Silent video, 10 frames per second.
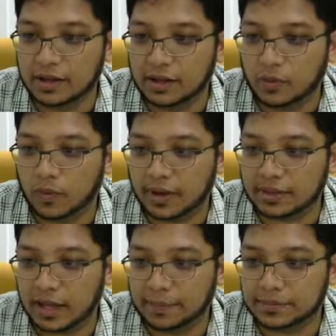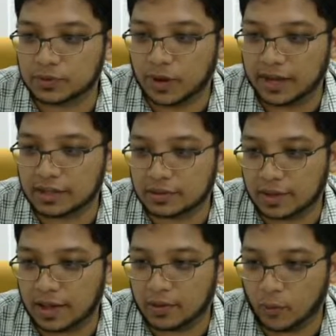Y times Y is
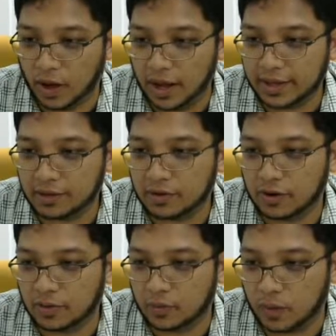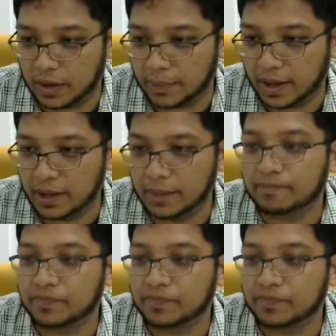Y, you got Y bar.